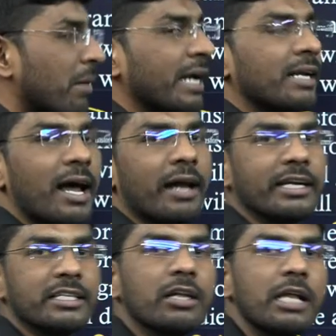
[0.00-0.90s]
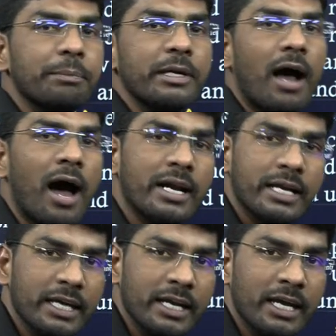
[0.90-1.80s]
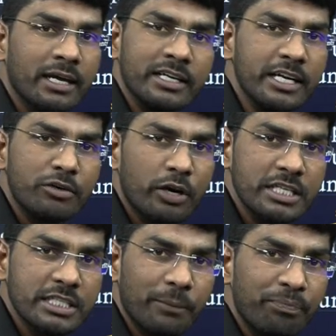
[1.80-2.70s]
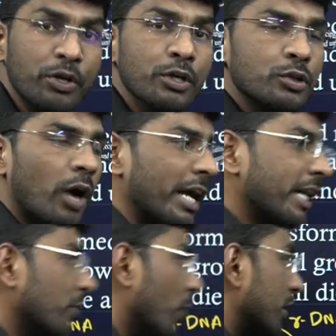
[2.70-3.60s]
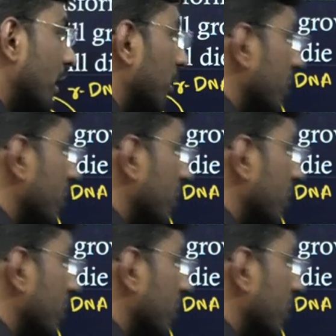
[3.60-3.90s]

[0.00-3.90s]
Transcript: my target. That means rDNA, it did not receive. So, I can call, tell me